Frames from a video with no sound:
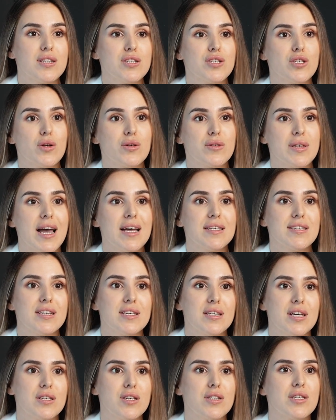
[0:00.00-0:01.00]
So that's
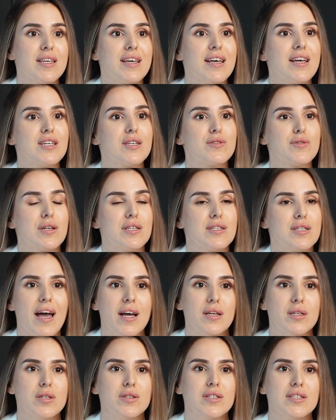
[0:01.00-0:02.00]
another key difference.
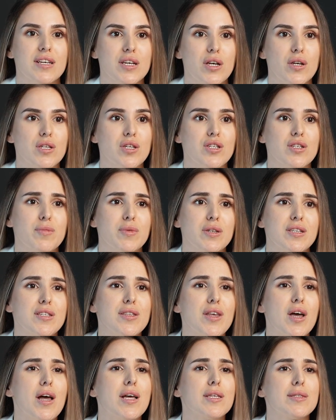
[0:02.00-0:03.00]
LLC ownership is
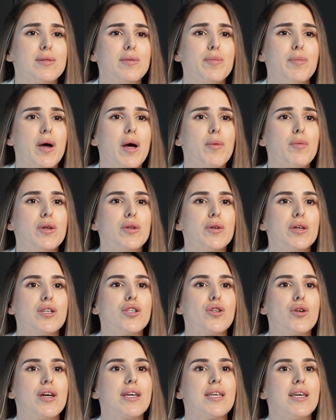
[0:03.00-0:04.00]
not publicly
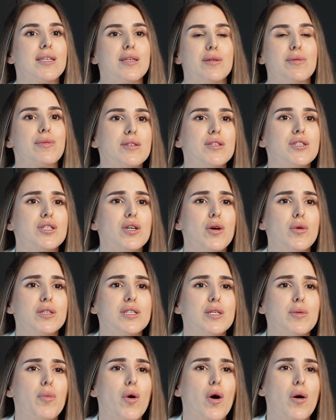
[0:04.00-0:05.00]
traded, so
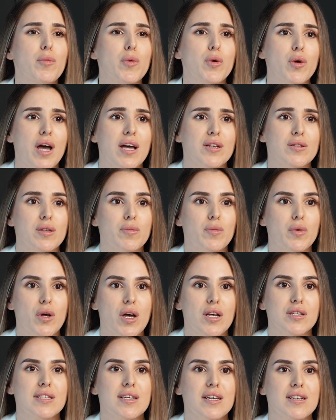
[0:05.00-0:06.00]
it's a more private
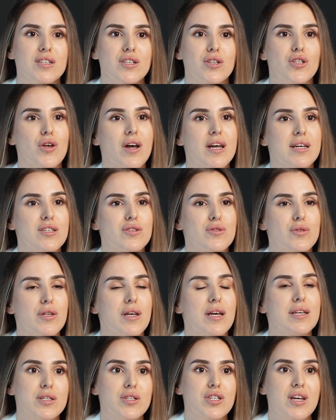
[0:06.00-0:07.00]
process to transfer
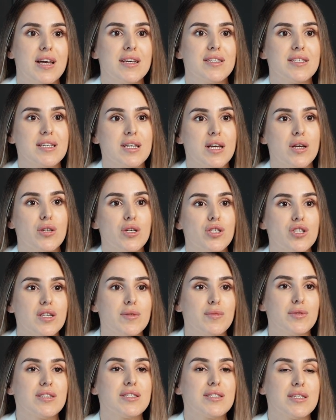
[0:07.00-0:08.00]
it. JSC
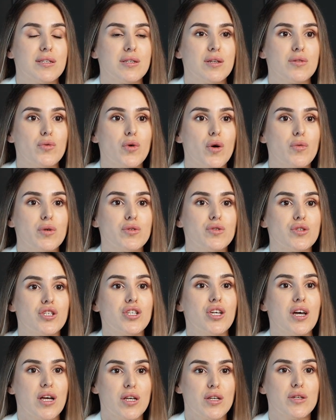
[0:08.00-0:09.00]
ownership is in the form of
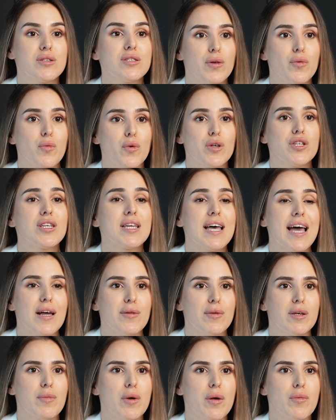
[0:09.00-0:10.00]
shares, which can
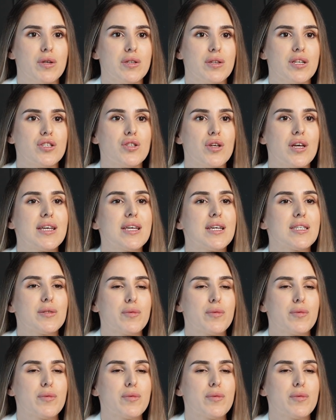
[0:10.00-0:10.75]
be publicly traded.